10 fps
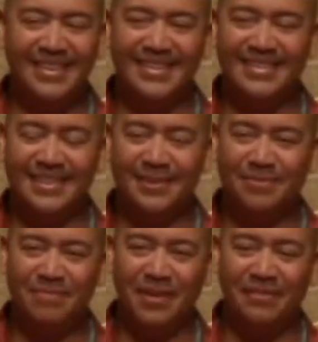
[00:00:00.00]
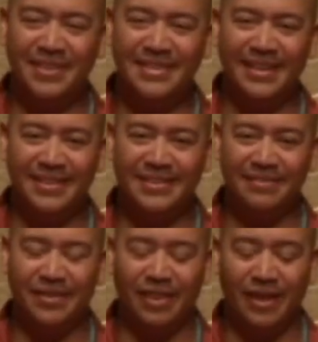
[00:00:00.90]
So you have to tell
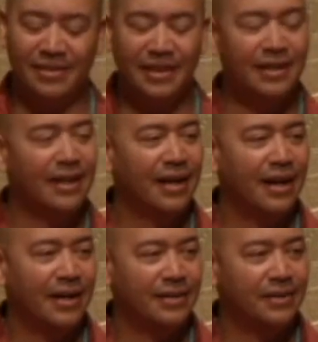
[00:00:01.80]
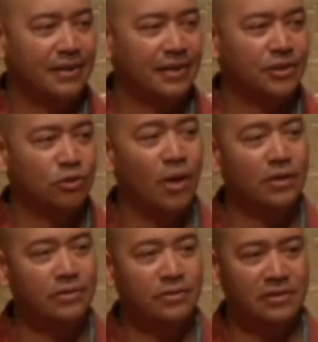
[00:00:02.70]
yourself good things.
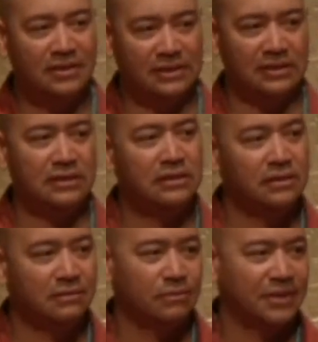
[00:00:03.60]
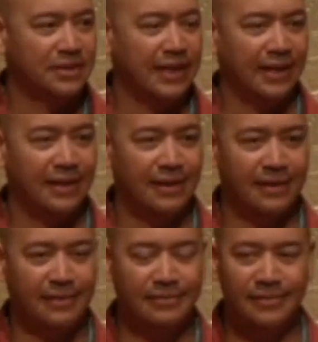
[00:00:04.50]
Chuang Tzu was a
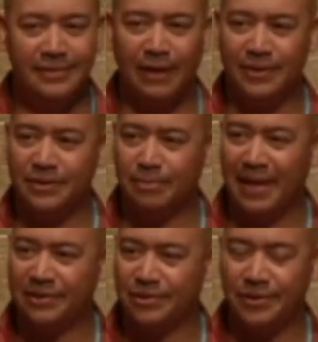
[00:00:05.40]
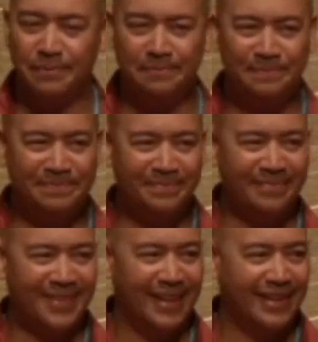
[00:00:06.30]
Taoist master,
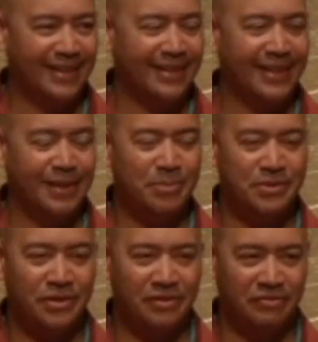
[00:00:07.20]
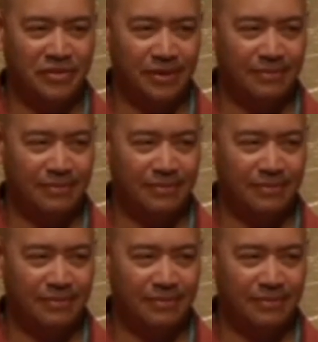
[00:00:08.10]
and he observed